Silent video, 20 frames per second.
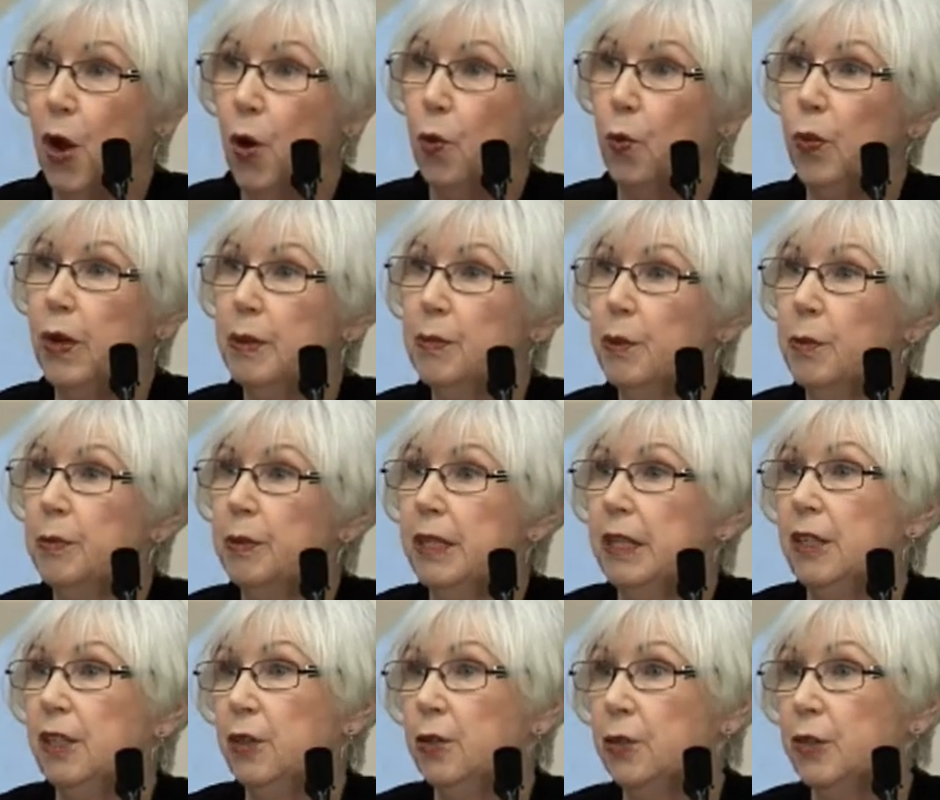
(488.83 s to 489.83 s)
We will be
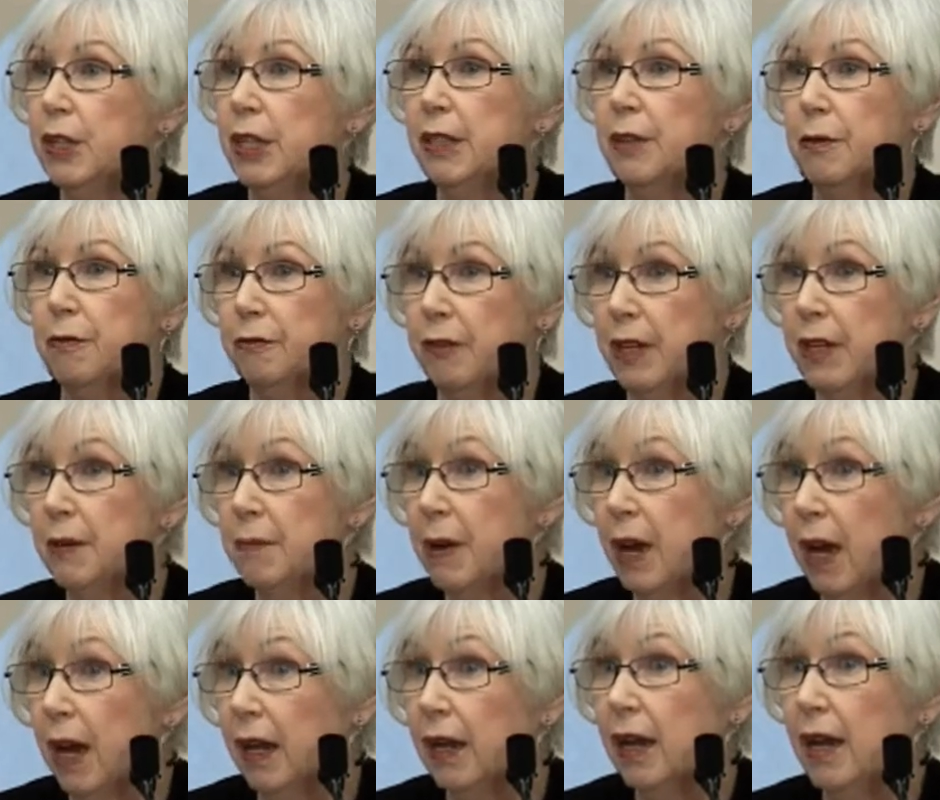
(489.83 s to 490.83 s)
using the
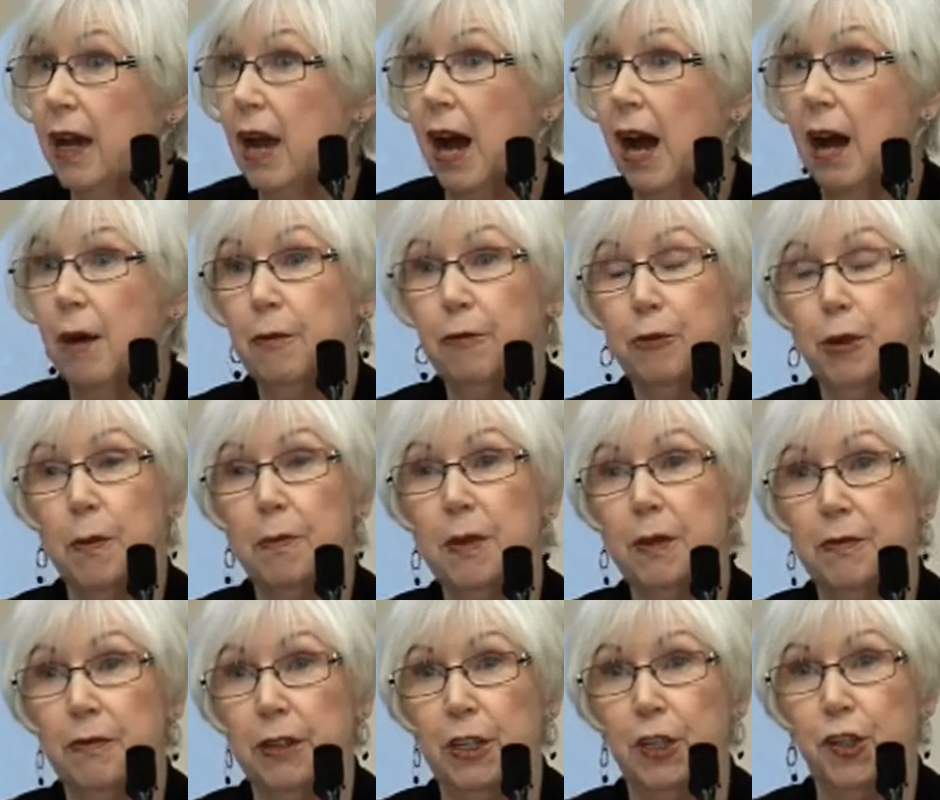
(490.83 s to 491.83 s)
feedback from
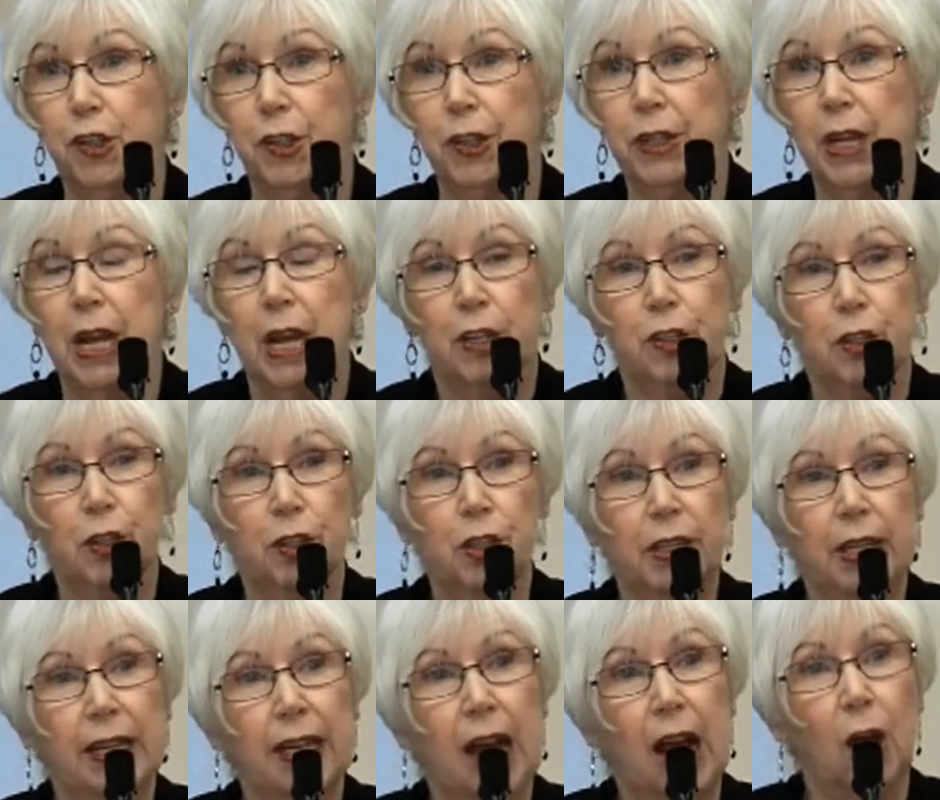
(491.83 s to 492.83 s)
the Vision to
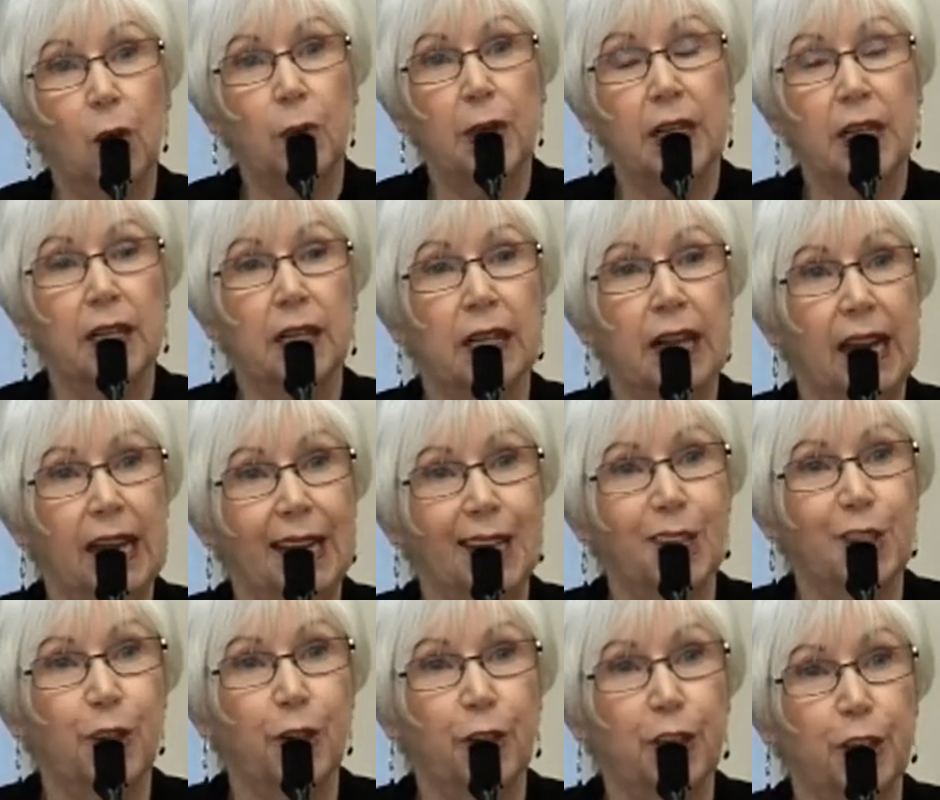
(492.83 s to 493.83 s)
look at how we can
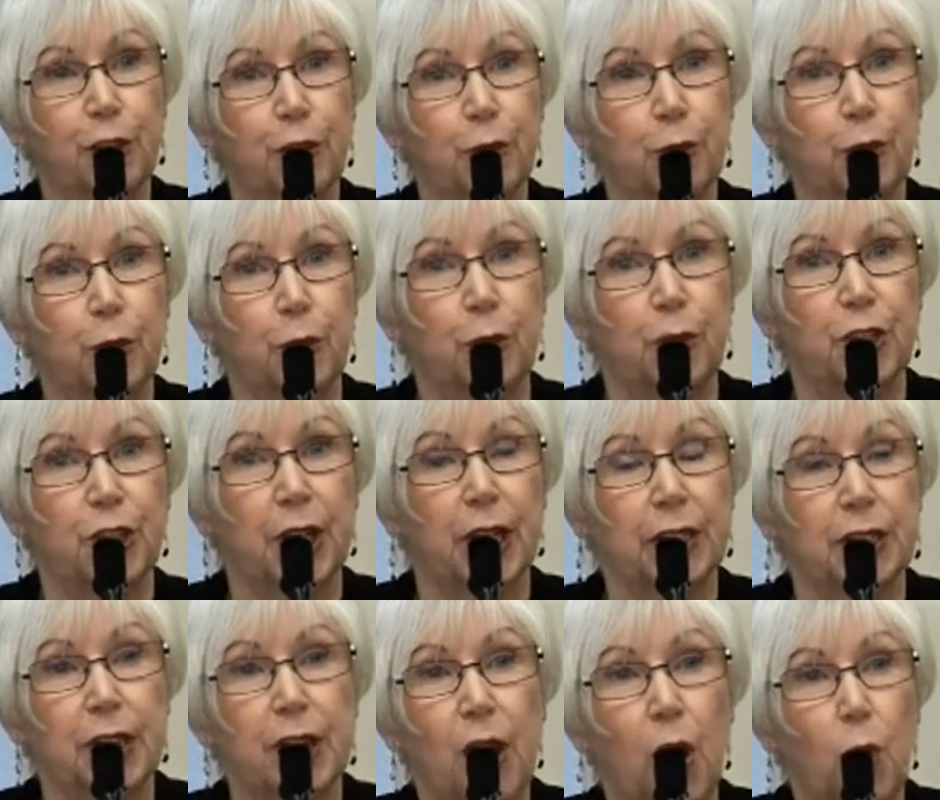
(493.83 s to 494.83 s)
enhance our GIVE project.